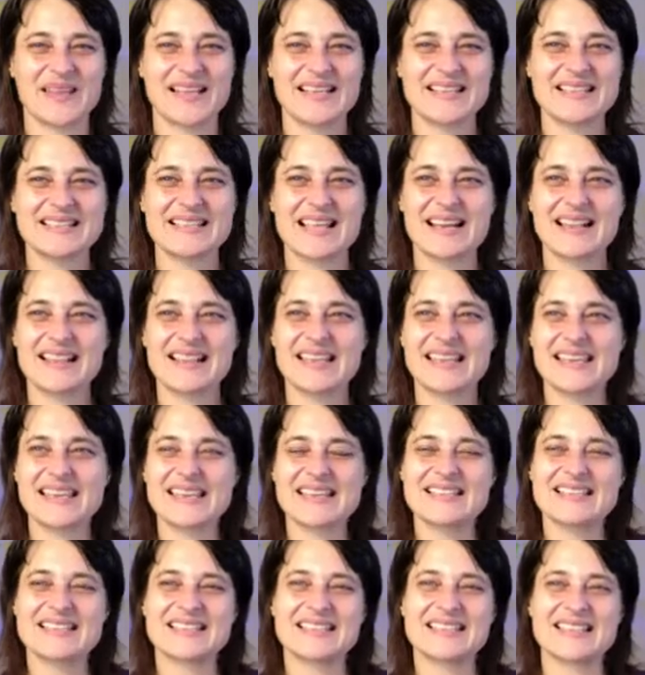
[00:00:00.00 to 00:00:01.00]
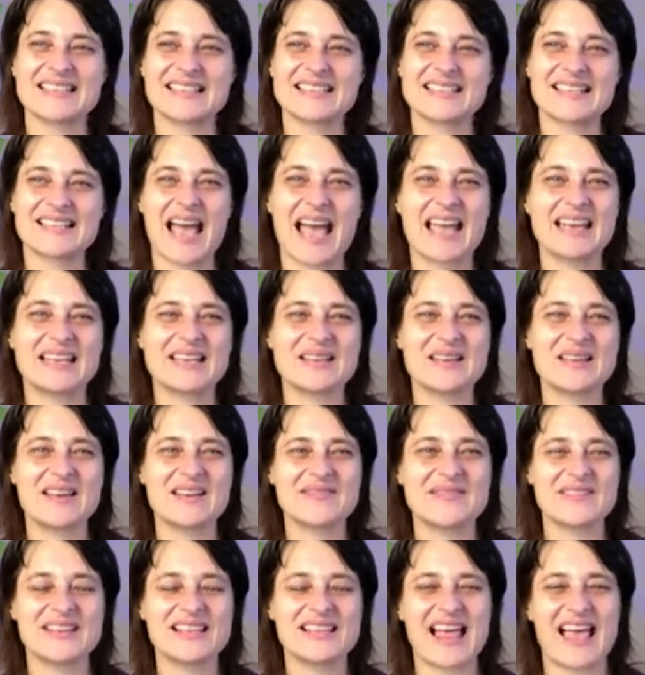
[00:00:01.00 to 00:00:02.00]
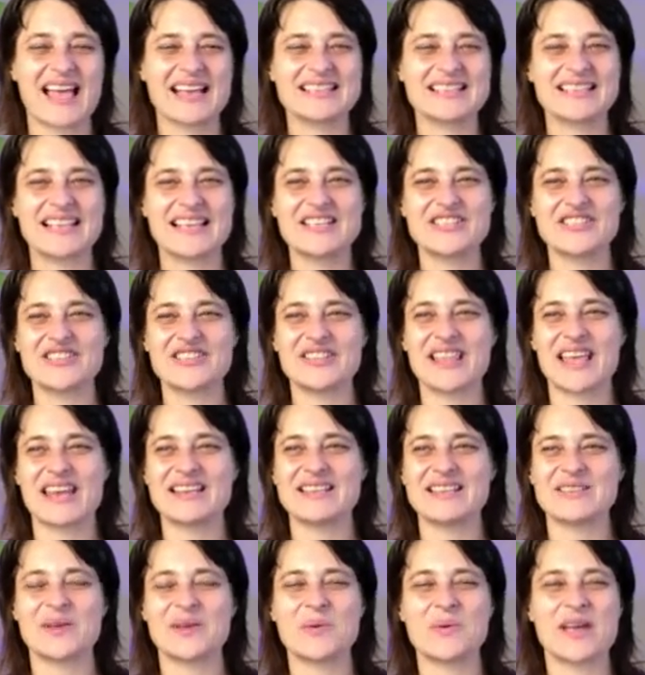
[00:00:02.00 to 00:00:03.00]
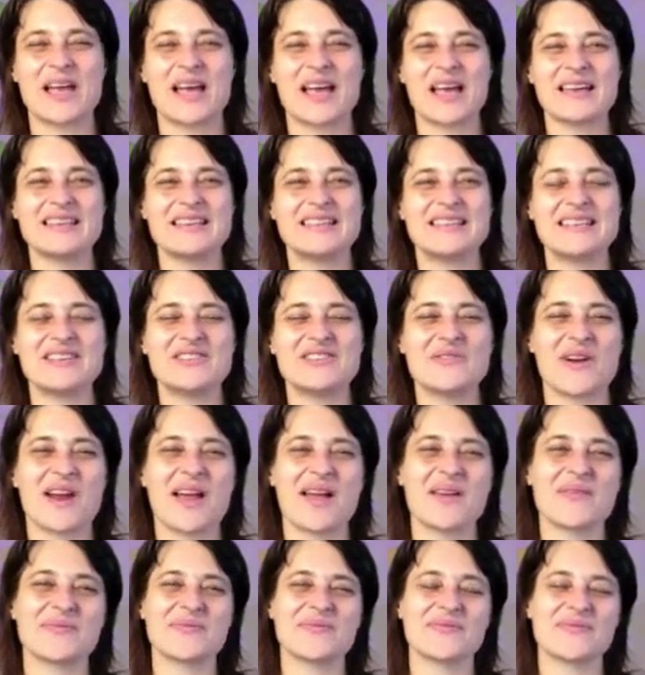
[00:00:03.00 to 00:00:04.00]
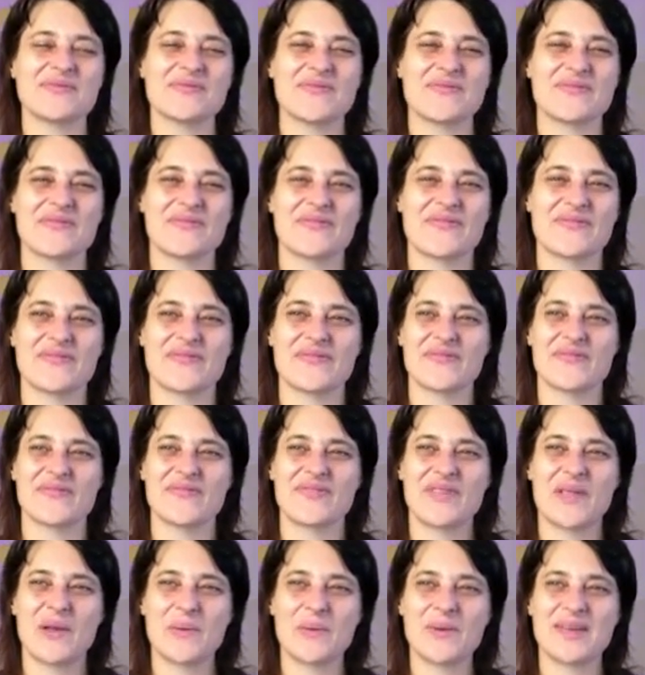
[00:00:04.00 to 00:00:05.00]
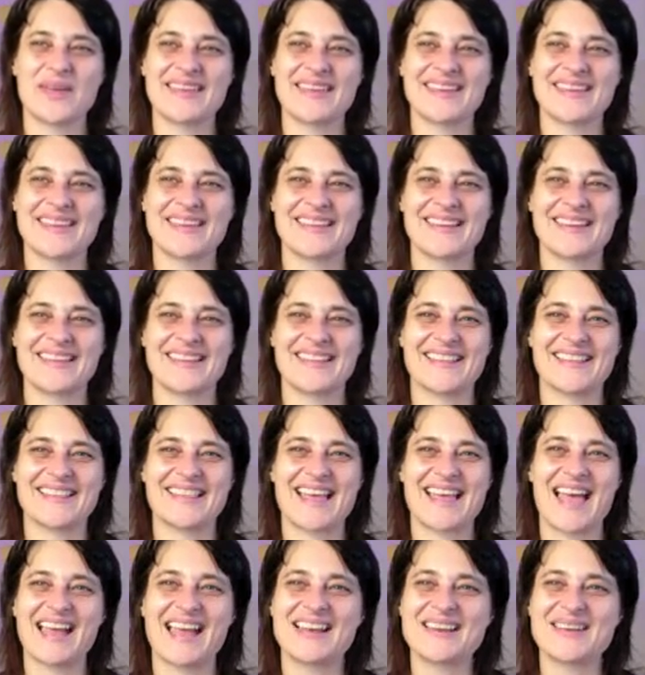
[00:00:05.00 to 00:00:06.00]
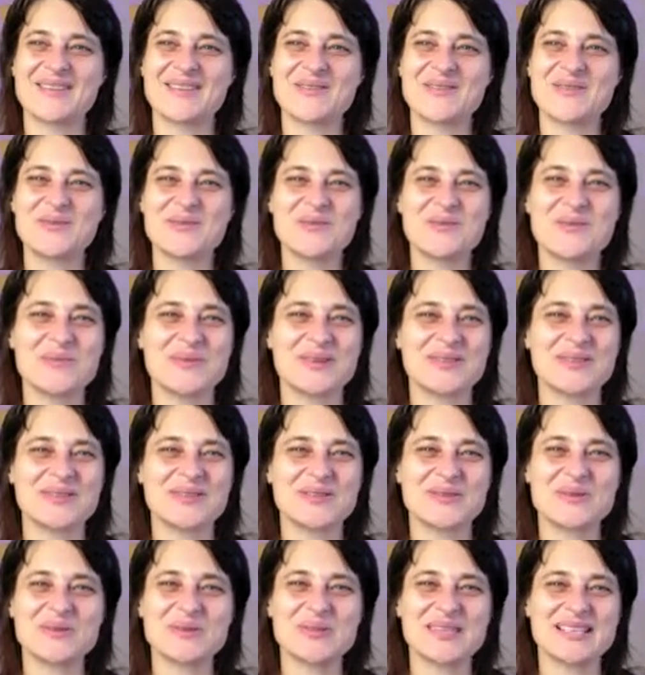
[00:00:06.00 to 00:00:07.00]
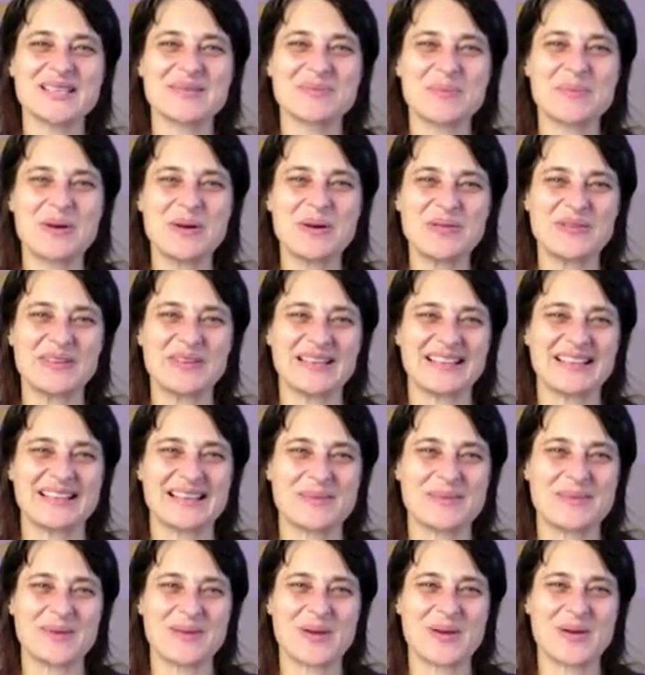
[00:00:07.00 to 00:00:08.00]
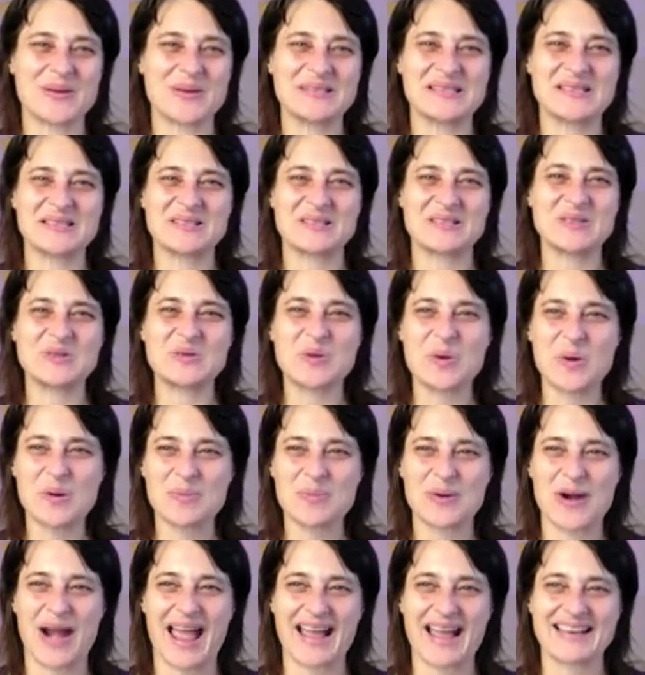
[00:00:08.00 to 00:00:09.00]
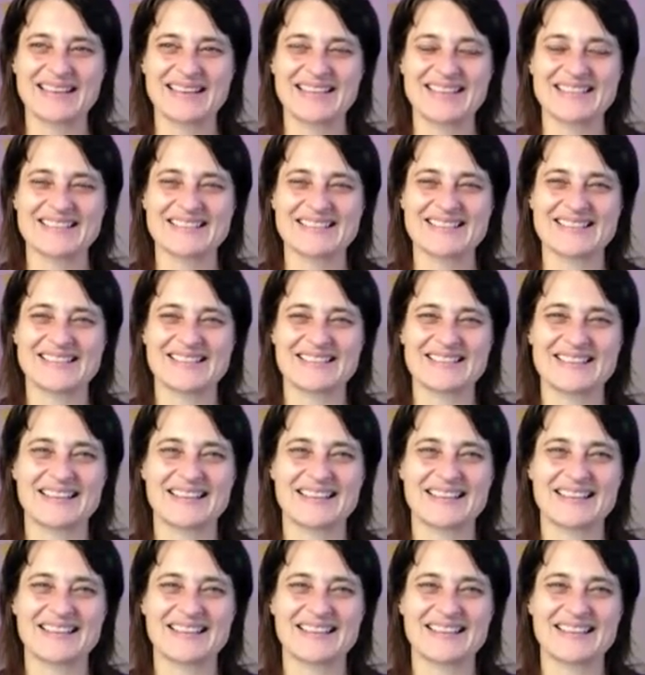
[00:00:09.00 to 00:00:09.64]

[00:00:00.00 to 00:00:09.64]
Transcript: Settling into this guided relaxation that is yoga nidra, knowing that you will do this perfectly because this is your practice.